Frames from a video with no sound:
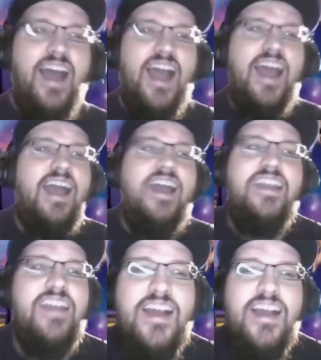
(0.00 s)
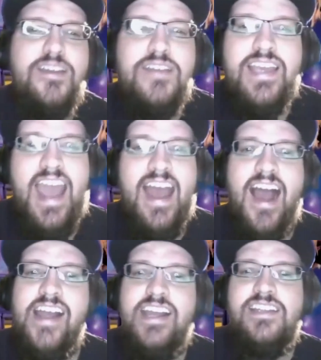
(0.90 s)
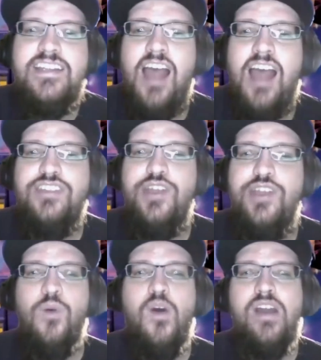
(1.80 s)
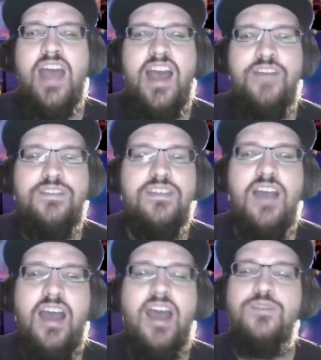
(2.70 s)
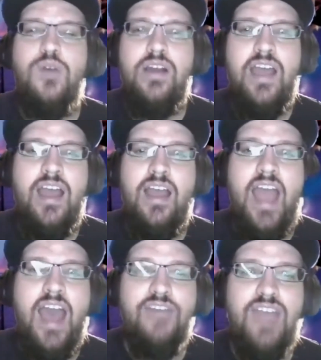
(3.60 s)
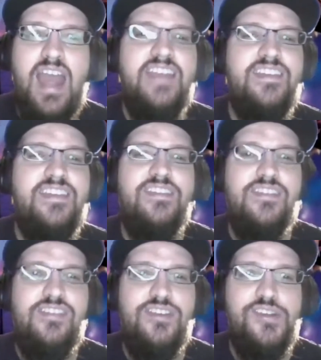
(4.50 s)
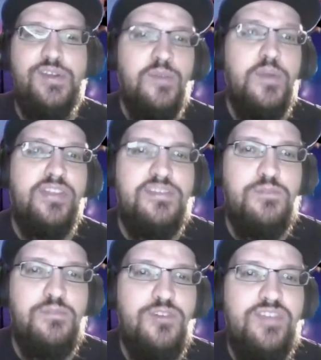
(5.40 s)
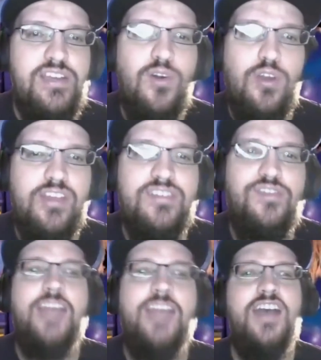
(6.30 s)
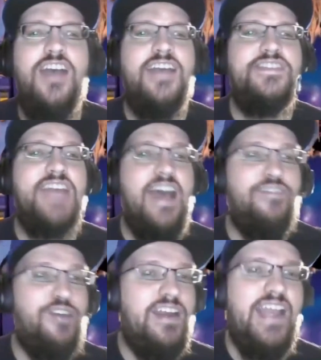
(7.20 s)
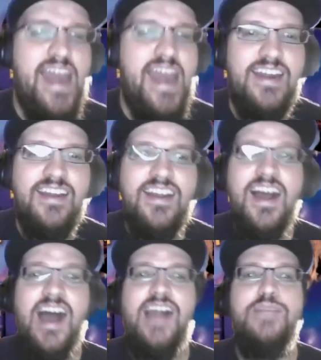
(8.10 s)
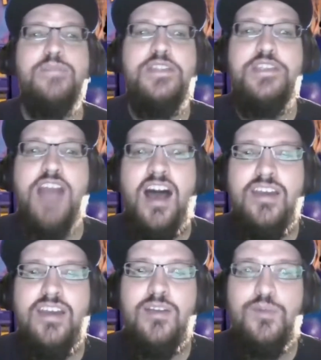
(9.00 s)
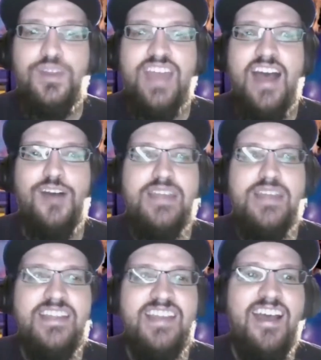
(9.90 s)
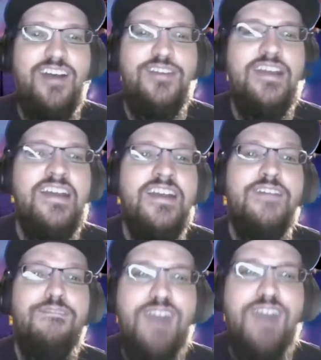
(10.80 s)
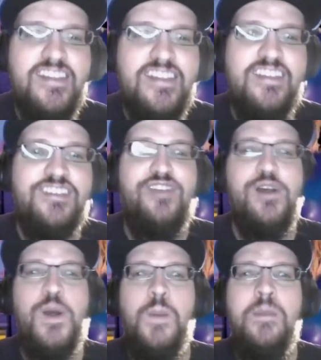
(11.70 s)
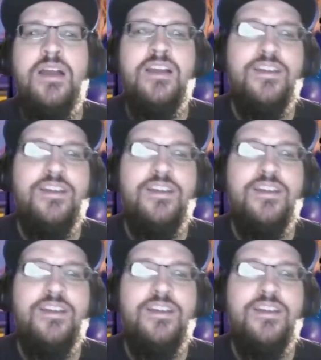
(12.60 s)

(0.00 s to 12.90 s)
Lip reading: I can't. I don't want to have to. I don't want to have anything to do with this movie or this franchise ever again. I'm done with Halloweentown. Fuck this film.